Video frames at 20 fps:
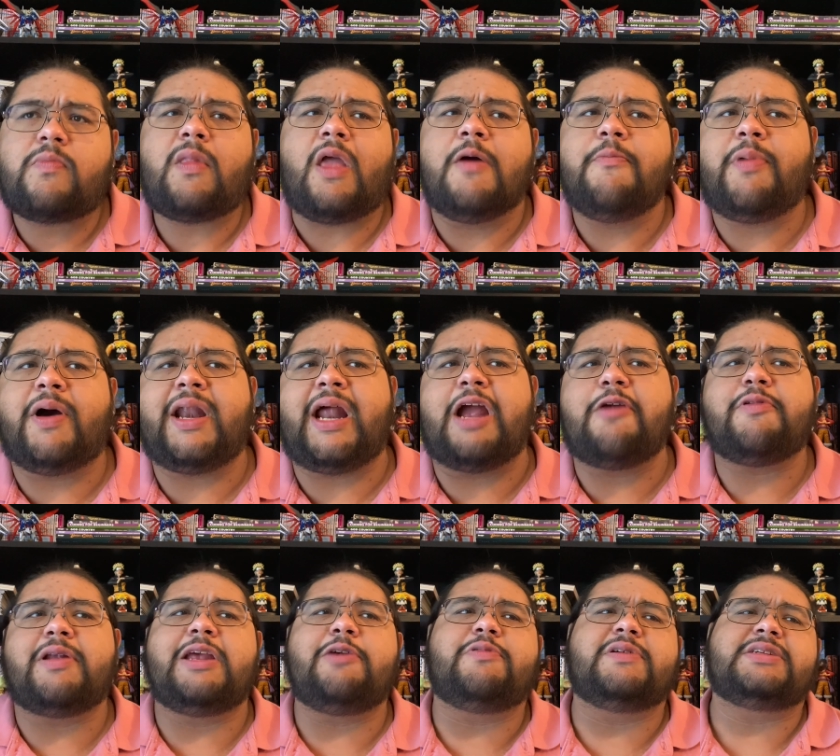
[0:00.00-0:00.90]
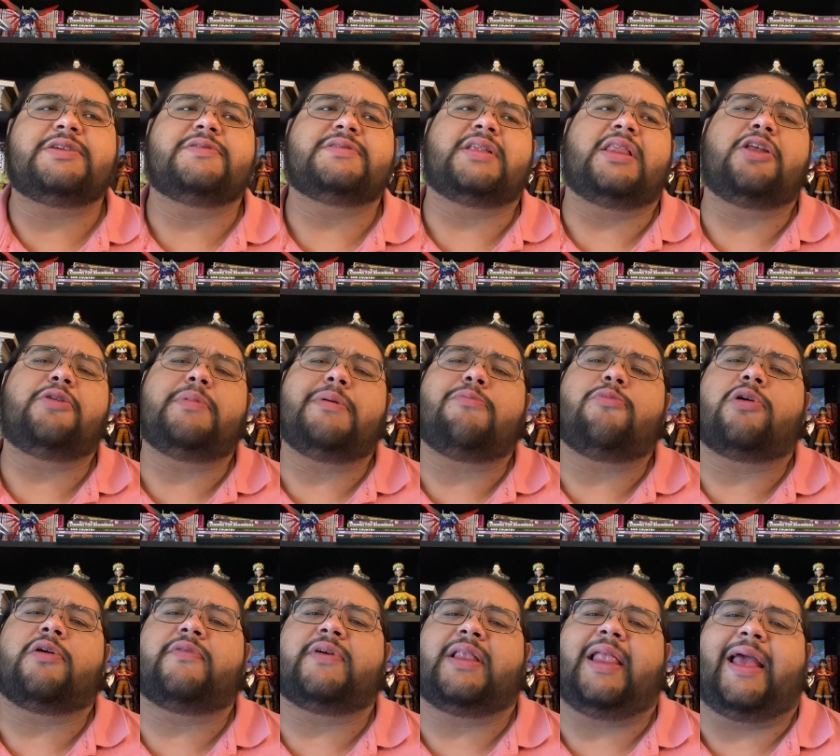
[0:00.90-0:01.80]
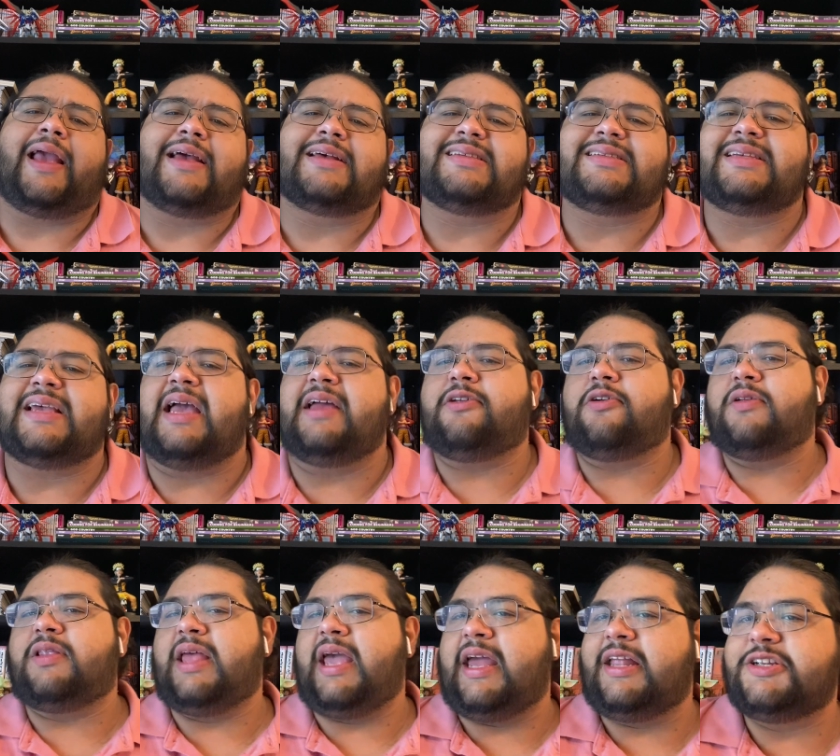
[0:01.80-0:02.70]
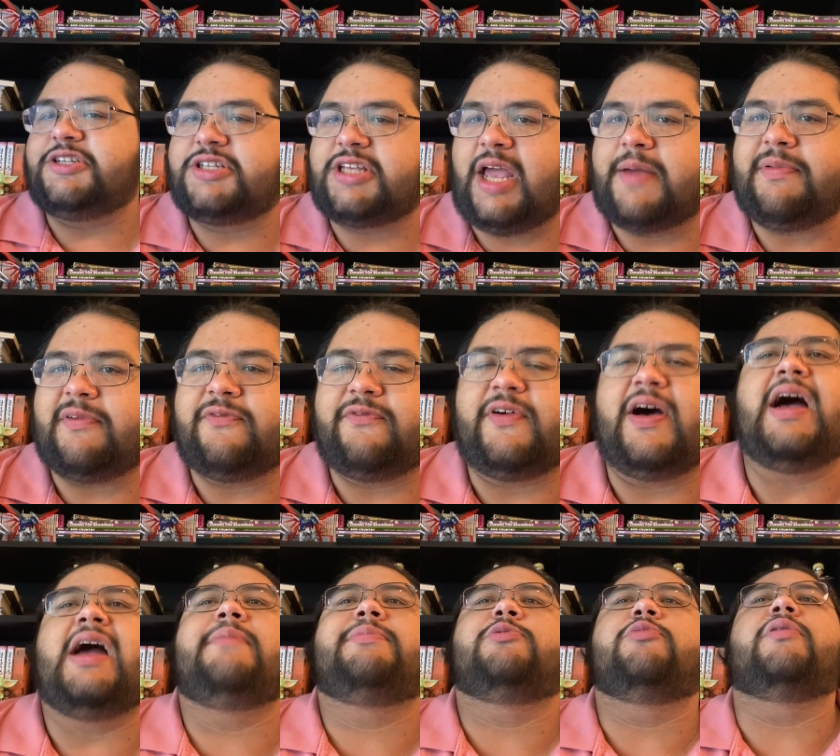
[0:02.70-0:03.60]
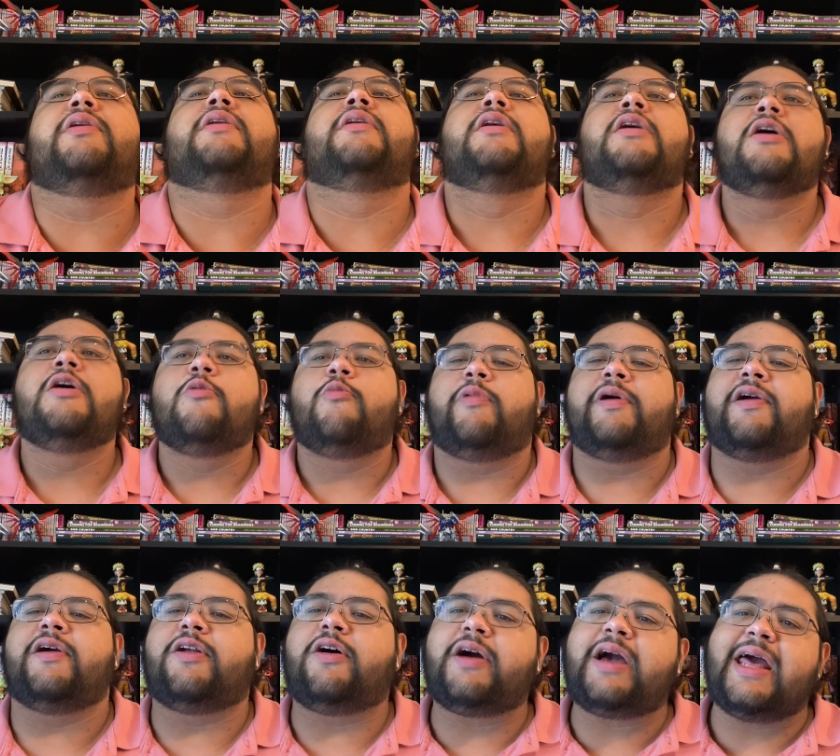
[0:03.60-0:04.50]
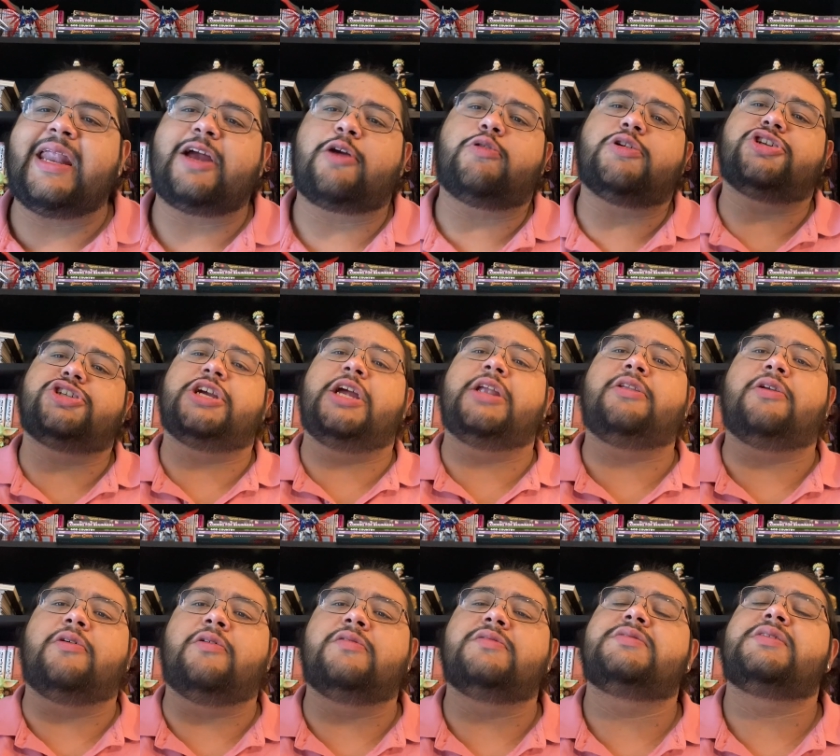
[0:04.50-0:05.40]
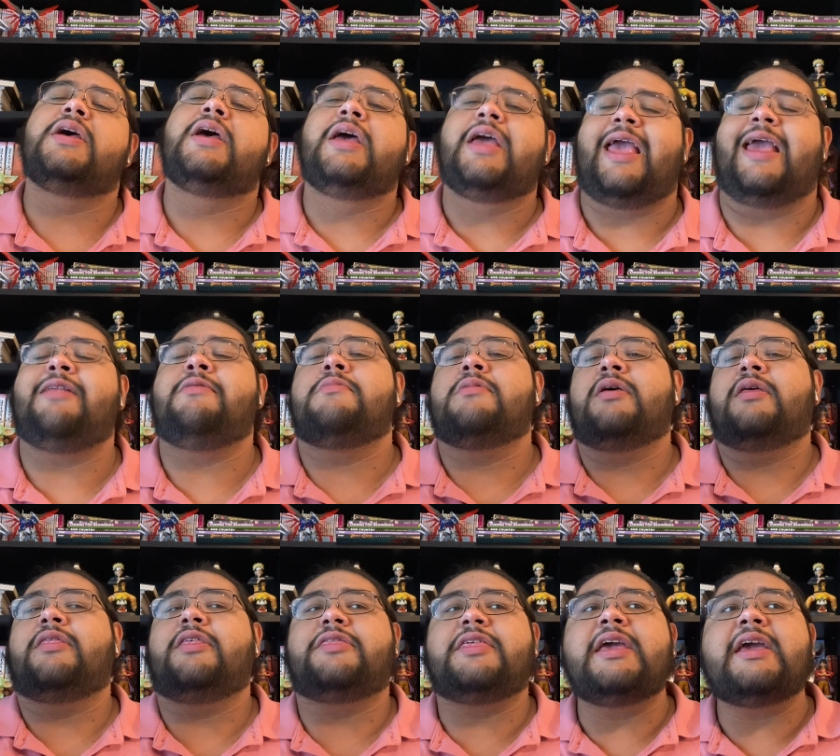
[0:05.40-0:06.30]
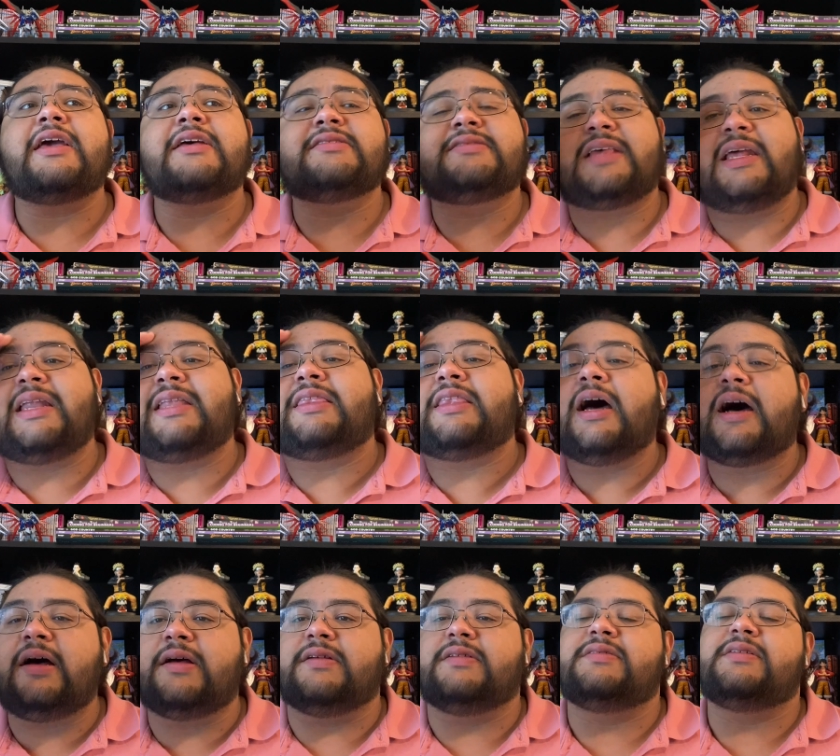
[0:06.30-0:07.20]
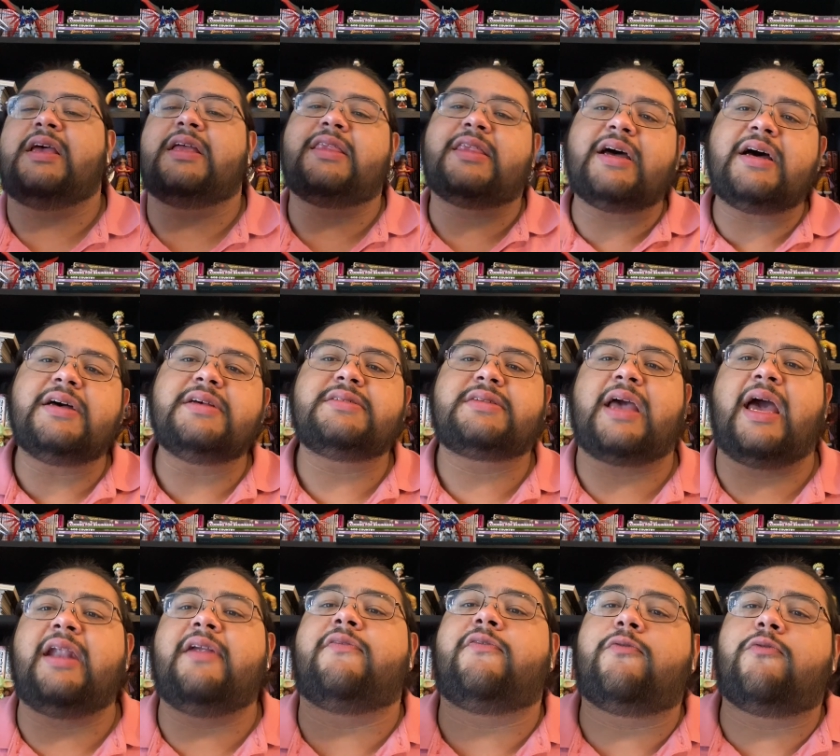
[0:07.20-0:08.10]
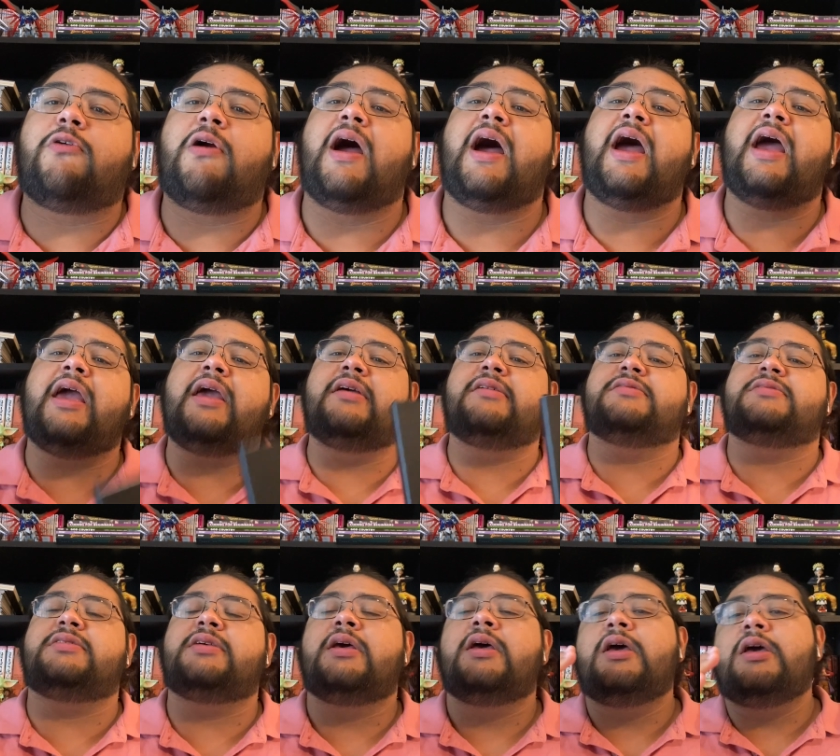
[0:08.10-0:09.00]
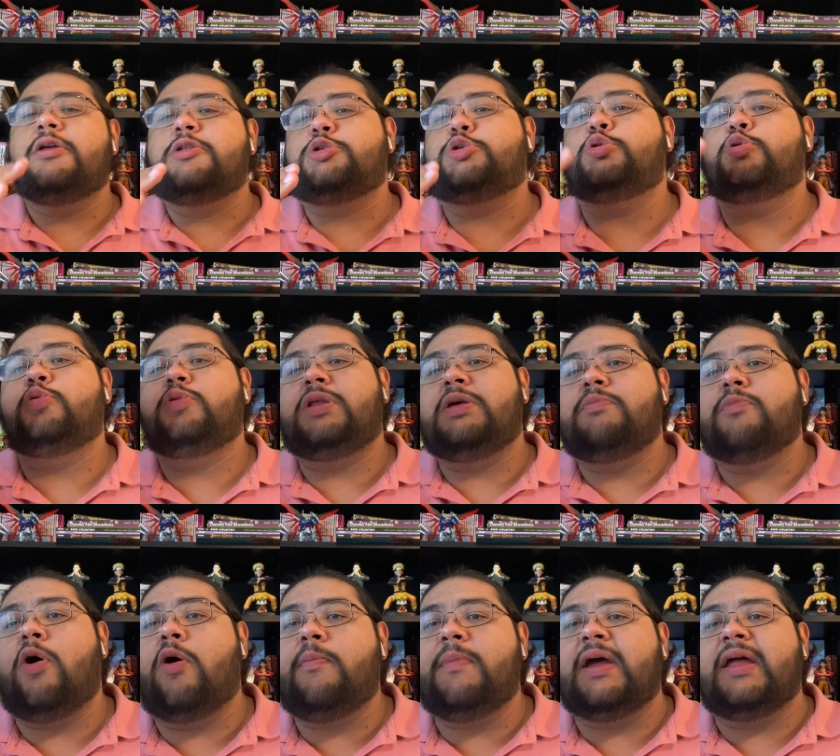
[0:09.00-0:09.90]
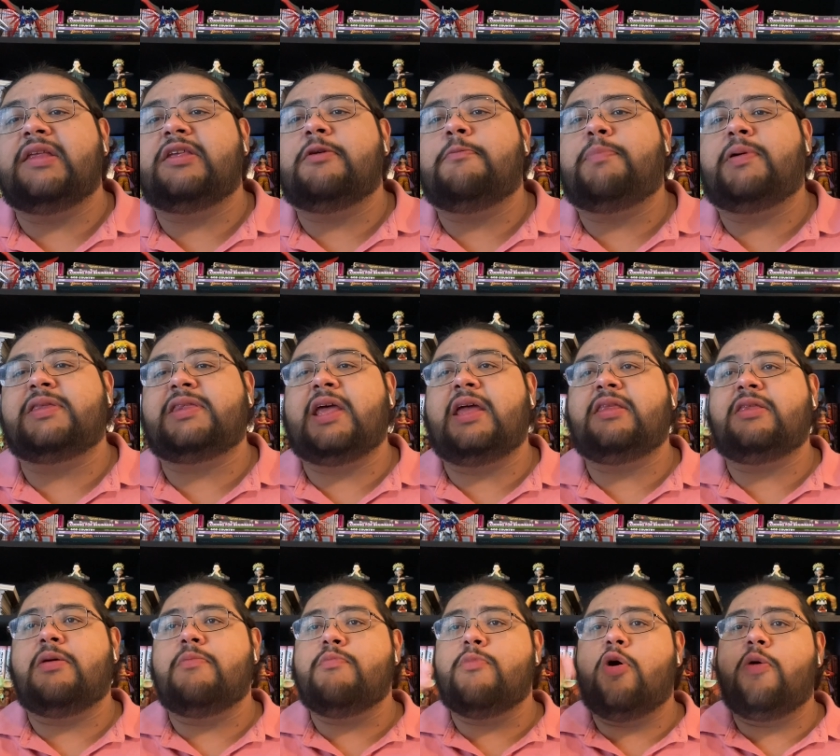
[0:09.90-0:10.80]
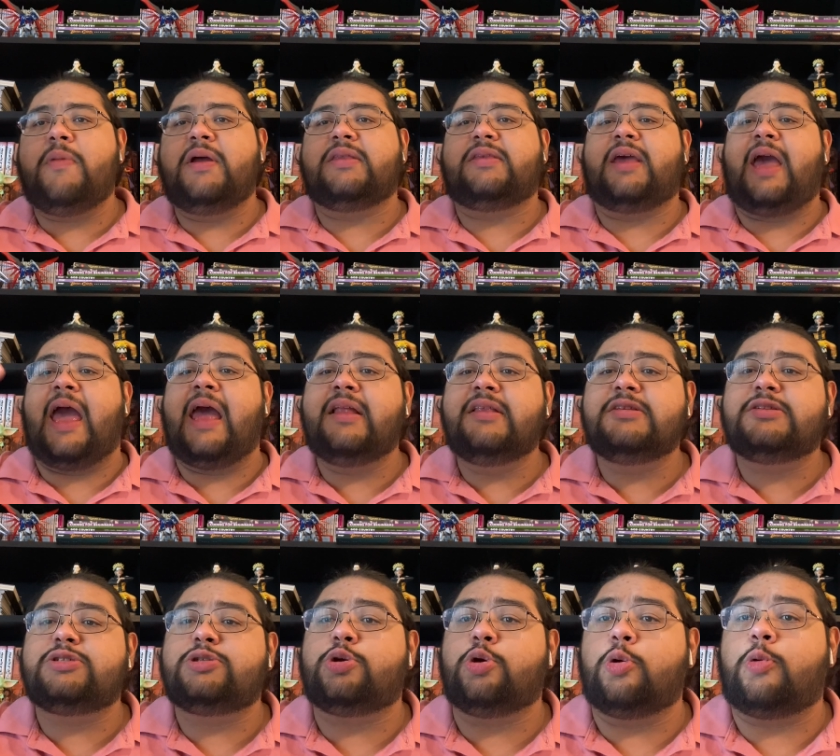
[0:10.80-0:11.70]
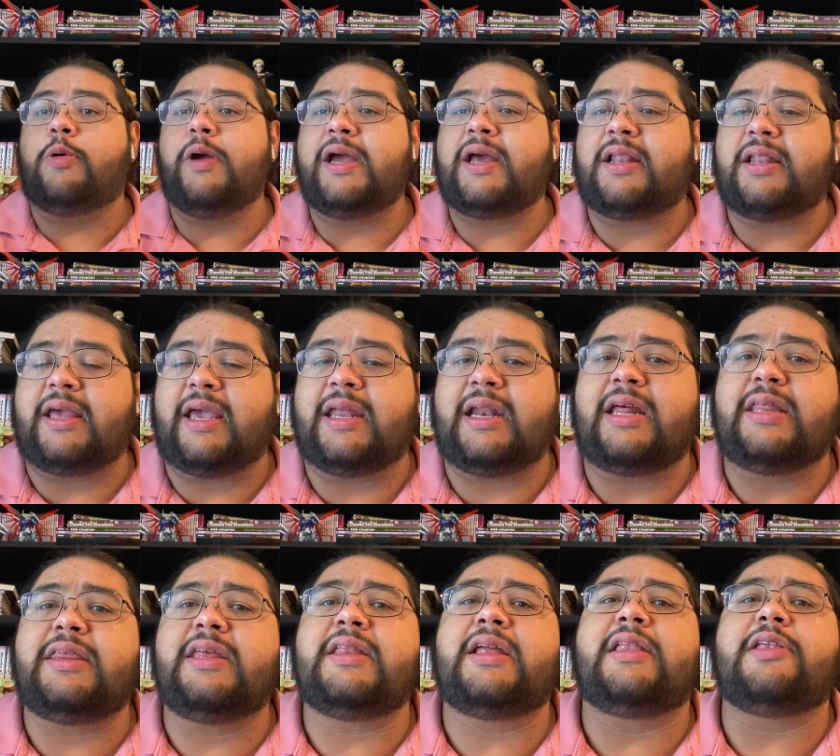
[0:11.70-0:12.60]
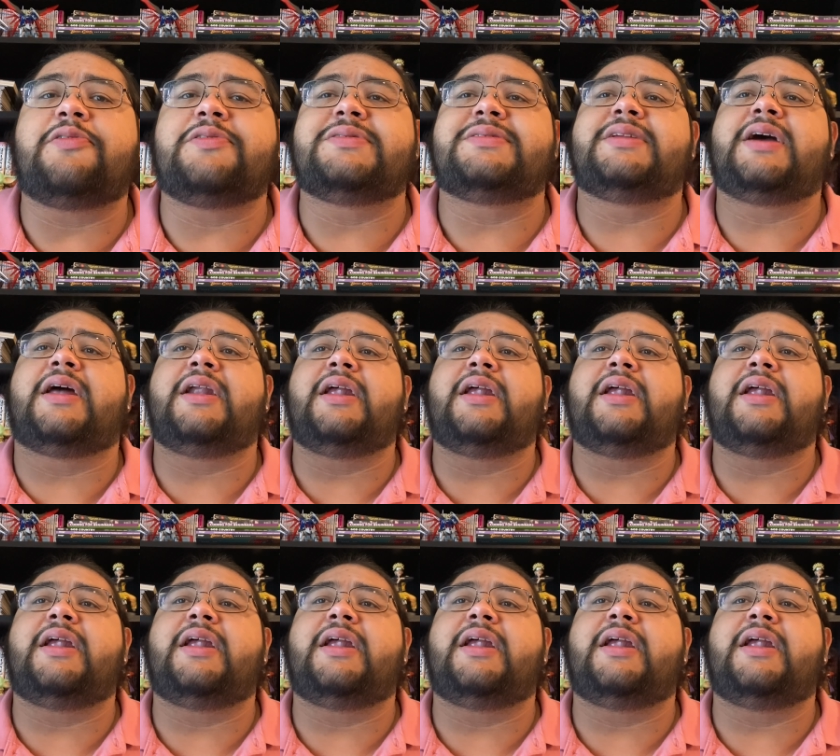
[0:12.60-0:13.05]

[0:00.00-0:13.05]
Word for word: but I really wish there was a little bit more of a like a Sandra Lanch type of vibe to it, where it all kind of crescendos. And the thing is that it does. It does kind of rise to the moment, but then the moment ends too quickly, and I think that there's not